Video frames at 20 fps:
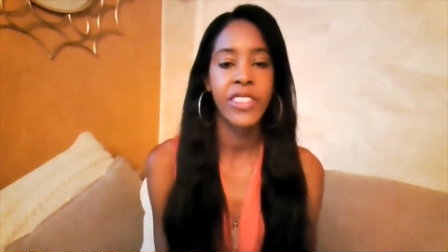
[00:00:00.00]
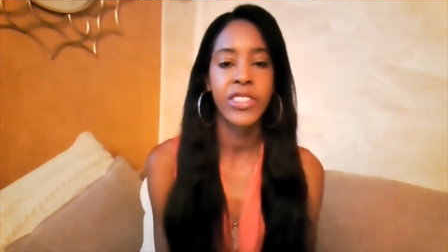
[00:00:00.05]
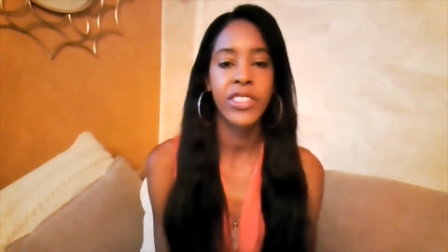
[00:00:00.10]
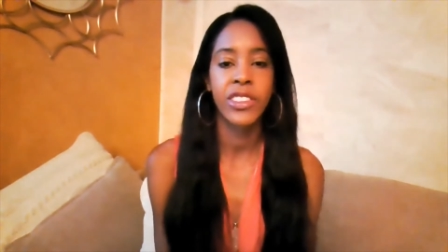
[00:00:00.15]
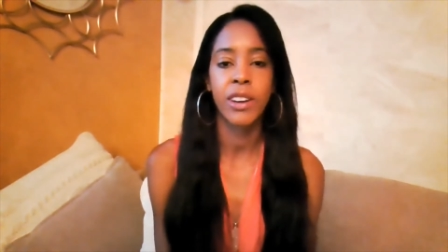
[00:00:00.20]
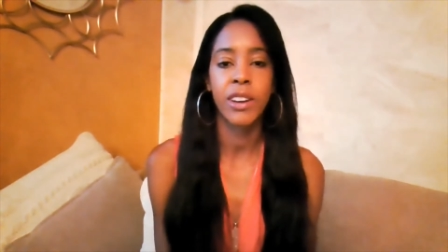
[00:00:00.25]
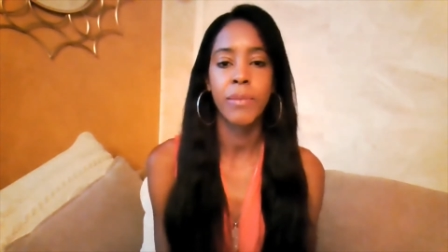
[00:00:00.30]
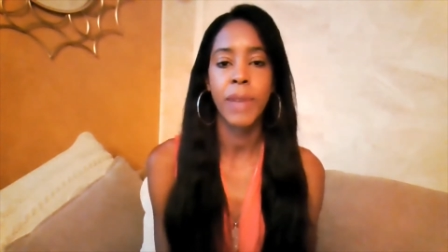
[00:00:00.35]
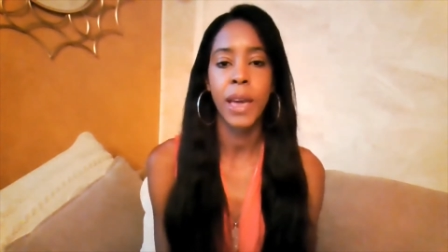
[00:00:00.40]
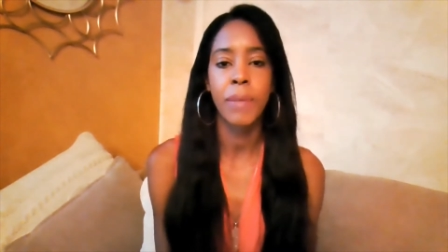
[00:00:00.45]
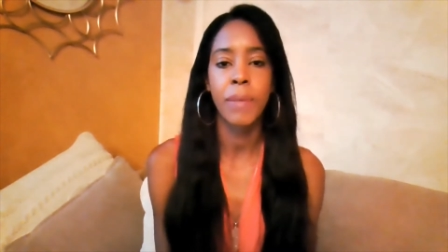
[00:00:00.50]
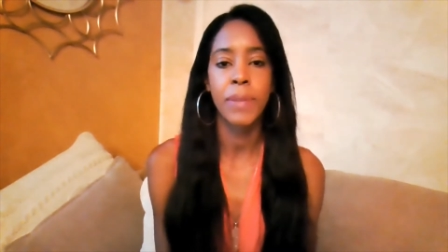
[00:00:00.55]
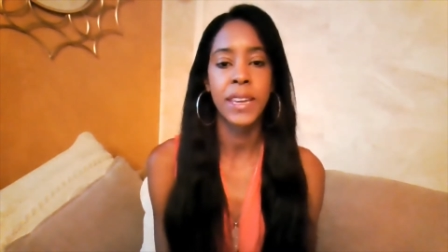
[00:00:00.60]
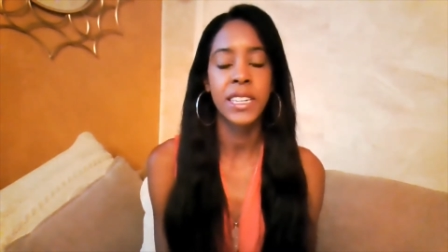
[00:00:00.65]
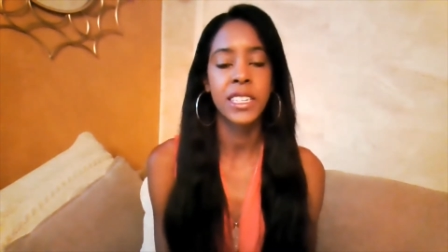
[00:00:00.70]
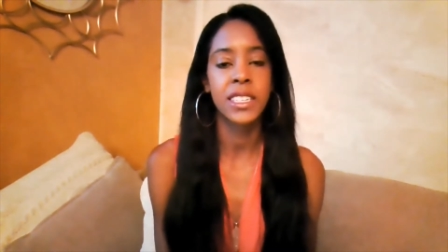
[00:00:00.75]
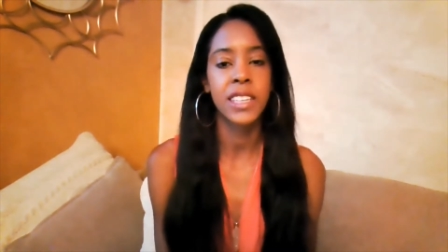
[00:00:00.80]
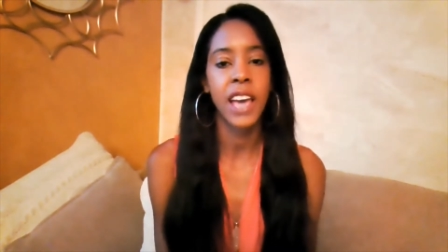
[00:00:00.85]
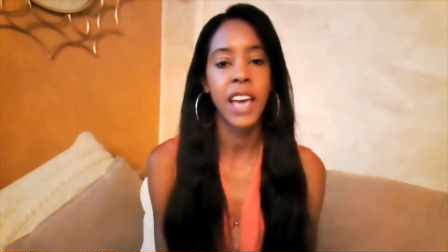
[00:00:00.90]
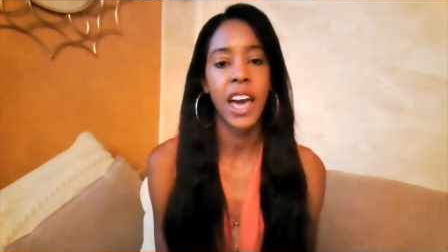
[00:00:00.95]
and they're
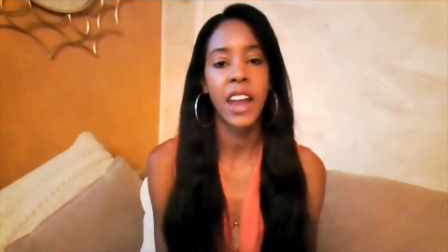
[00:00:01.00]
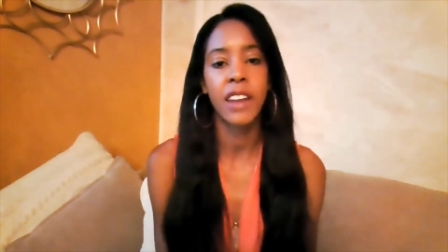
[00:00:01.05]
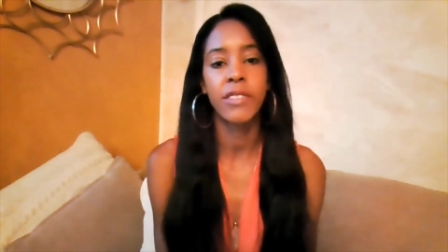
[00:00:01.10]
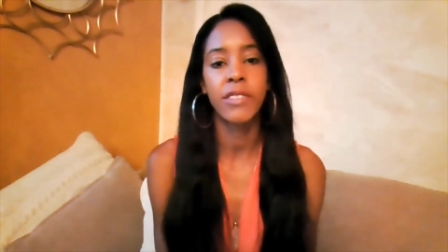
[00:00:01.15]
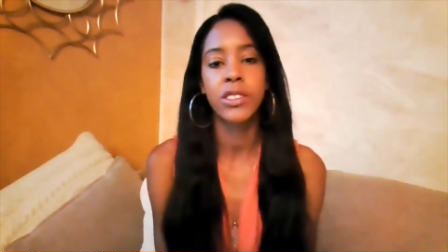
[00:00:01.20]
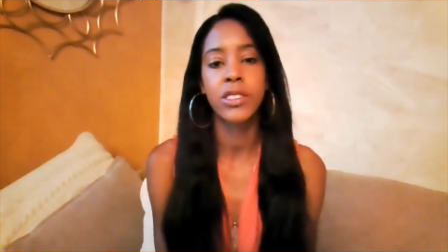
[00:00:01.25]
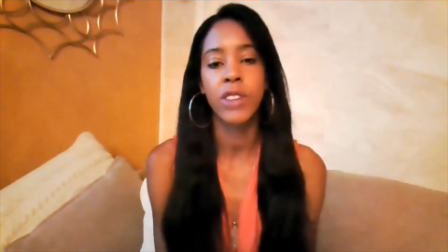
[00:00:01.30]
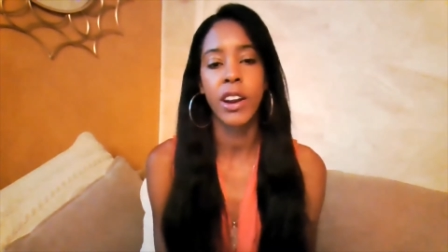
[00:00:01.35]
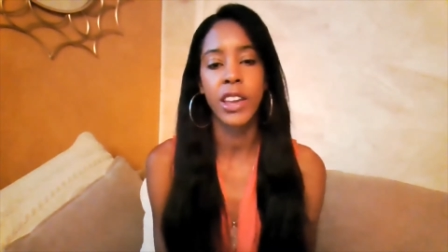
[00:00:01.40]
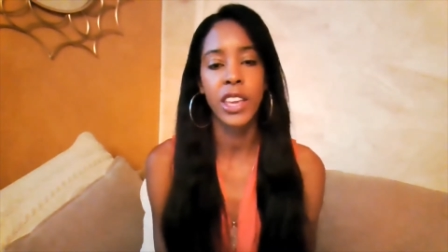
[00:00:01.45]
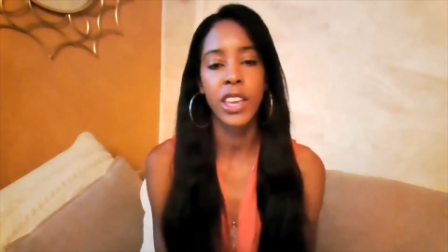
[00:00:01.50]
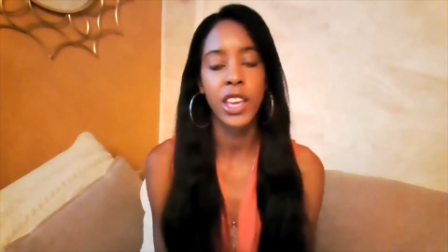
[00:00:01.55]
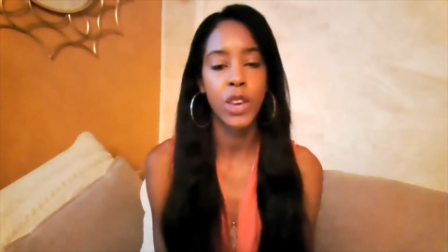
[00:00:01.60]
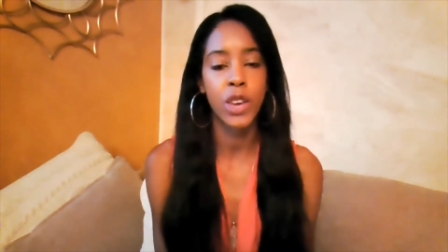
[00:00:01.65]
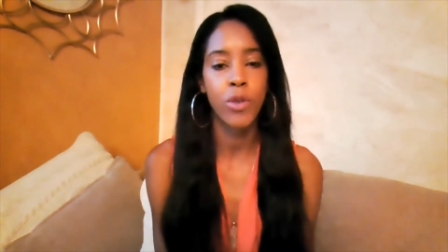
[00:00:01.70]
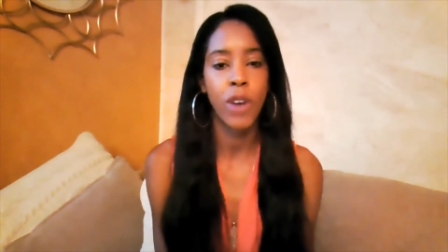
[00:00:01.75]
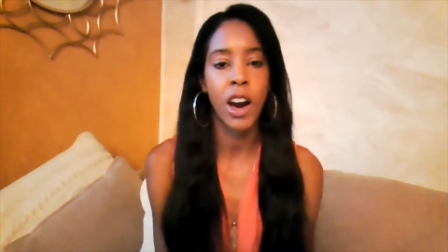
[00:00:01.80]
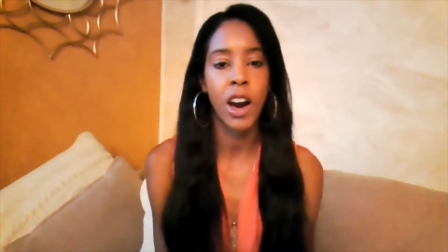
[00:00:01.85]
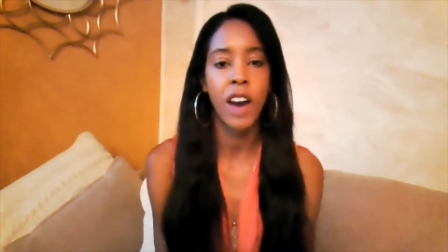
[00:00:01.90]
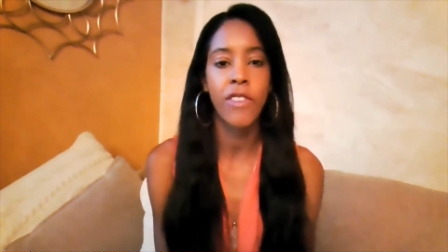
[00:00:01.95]
maybe just kind of
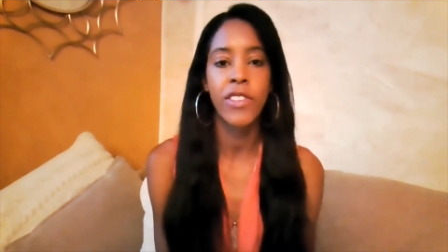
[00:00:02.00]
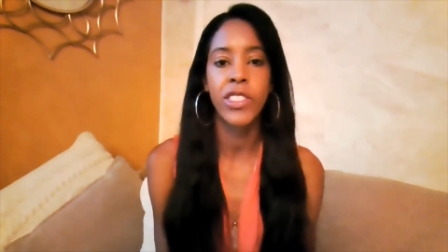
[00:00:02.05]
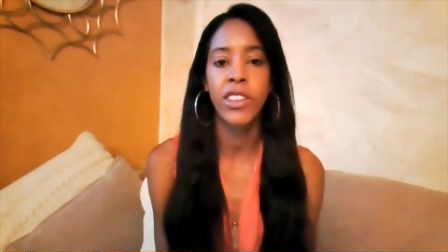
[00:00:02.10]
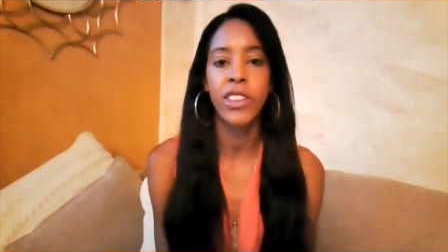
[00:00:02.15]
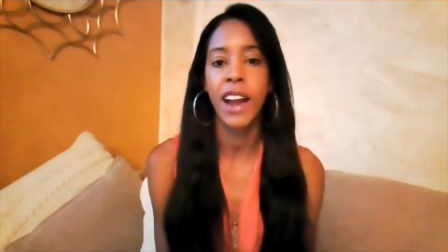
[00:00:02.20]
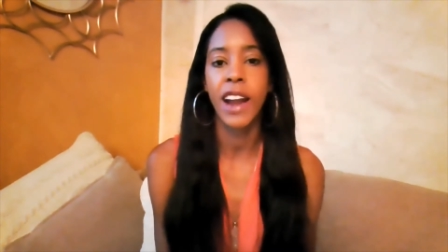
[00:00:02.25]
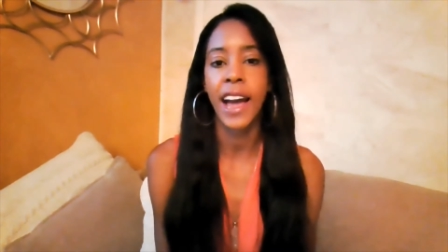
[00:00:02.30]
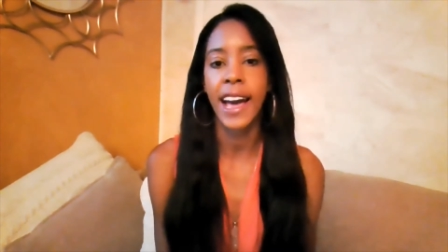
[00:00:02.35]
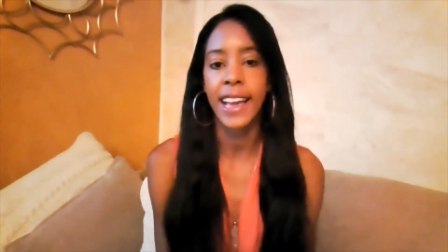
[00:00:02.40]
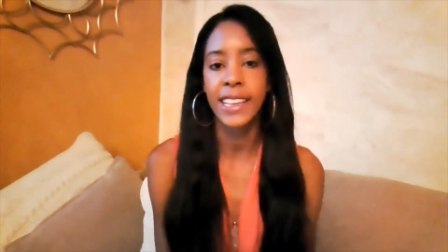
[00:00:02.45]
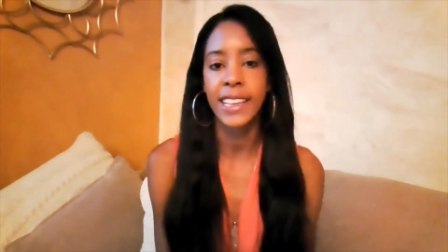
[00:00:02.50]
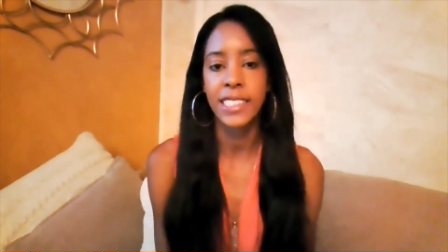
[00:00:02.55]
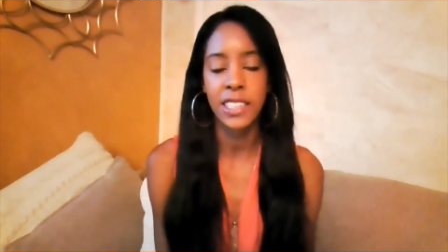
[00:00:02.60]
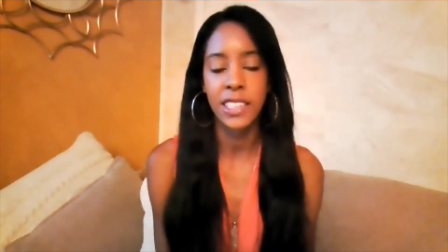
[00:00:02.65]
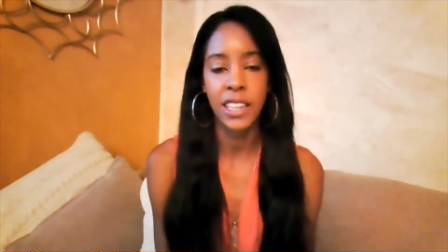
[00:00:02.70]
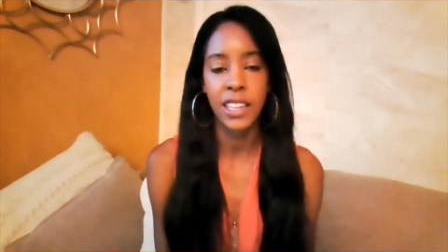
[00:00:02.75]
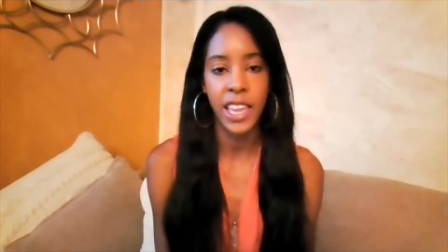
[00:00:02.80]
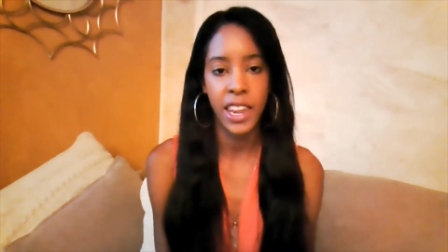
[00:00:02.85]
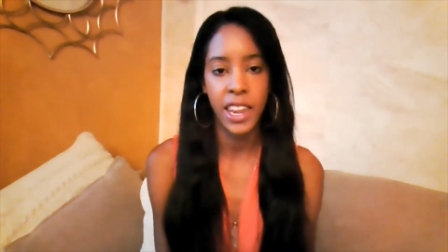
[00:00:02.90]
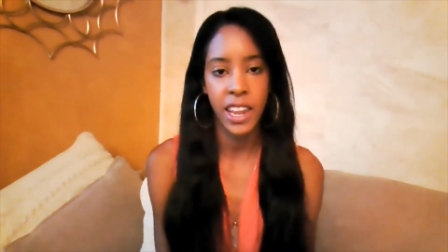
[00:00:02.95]
shrugging you off, and they're
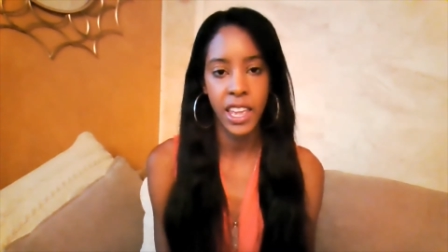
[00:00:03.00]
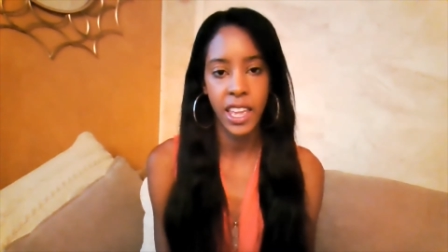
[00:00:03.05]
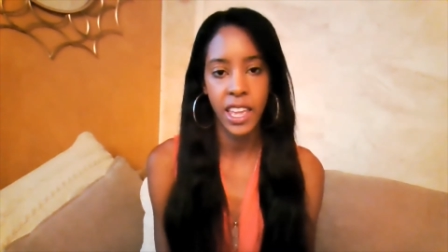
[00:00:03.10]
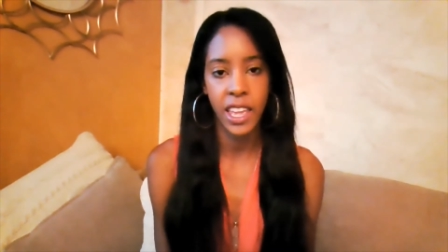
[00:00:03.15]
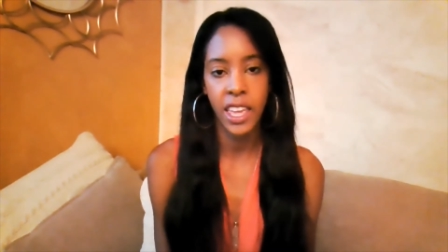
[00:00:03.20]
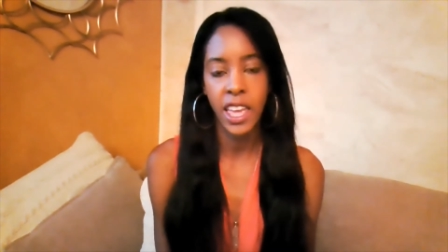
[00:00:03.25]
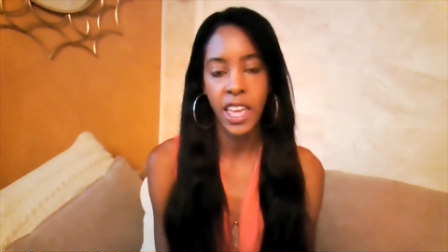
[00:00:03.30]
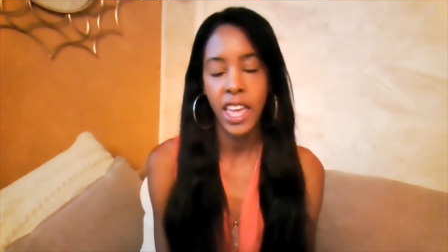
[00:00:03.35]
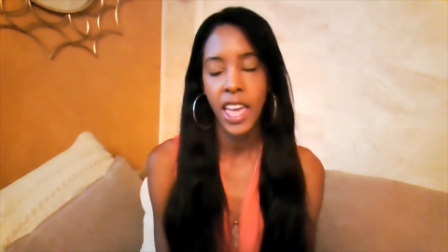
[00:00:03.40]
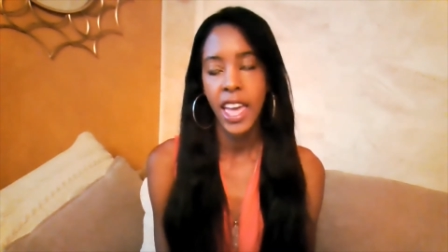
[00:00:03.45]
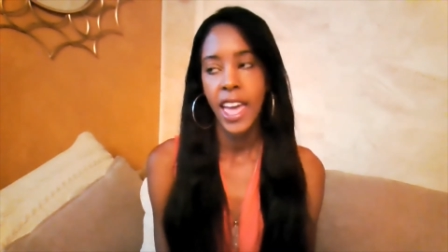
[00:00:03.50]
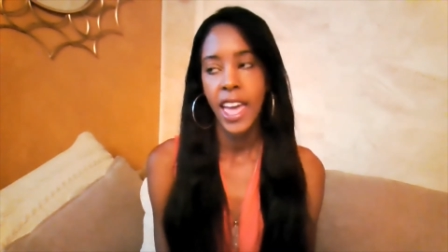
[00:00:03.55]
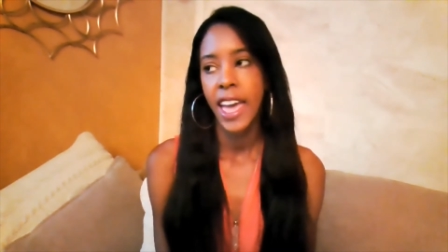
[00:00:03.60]
isolating.